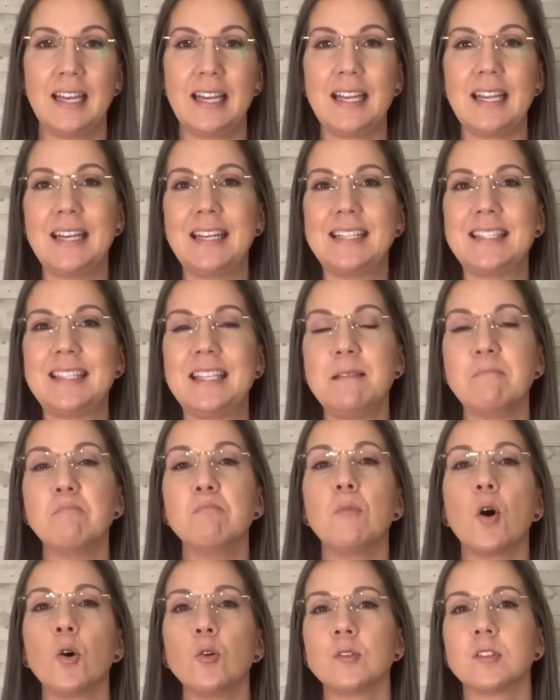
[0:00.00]
It is the
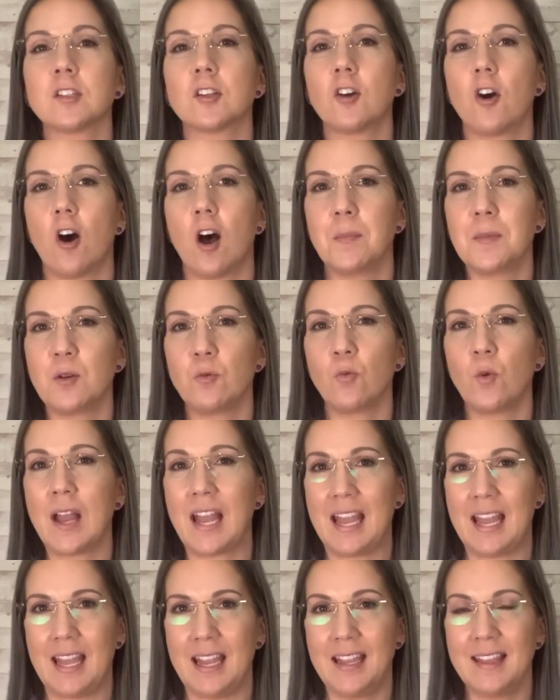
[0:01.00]
most common
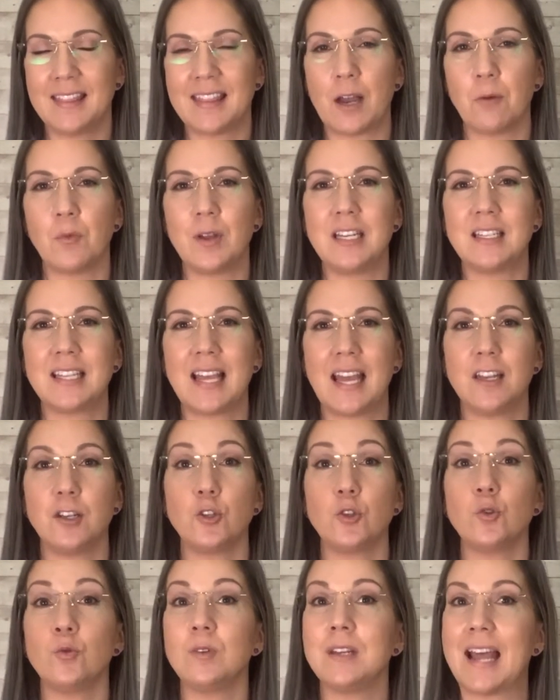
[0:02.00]
way that we tend
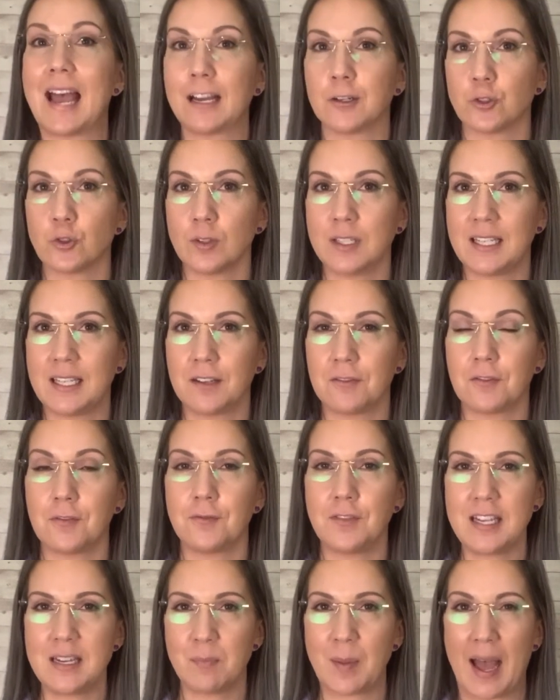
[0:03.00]
to naturally give
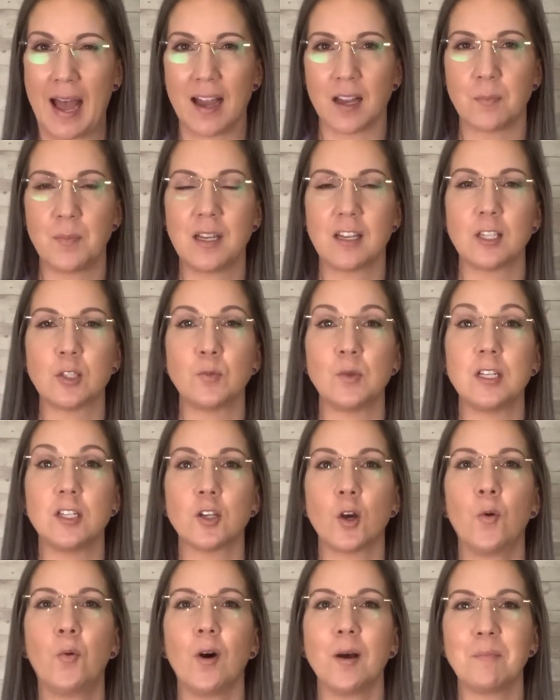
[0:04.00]
feedback because we
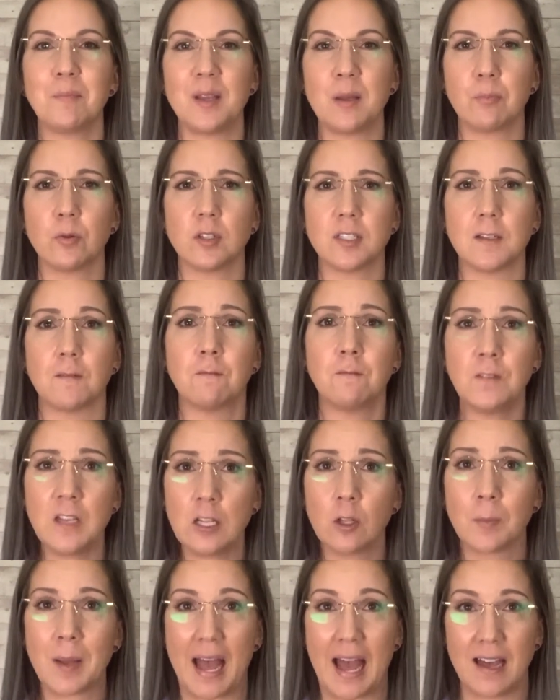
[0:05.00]
don't want people to
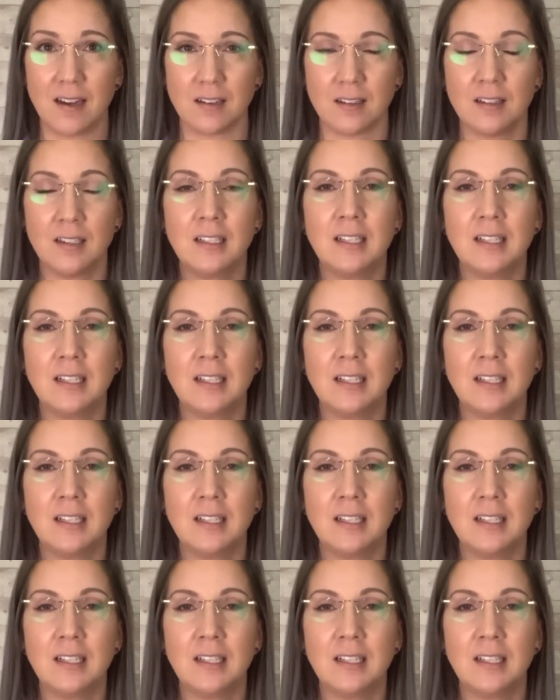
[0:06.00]
feel bad.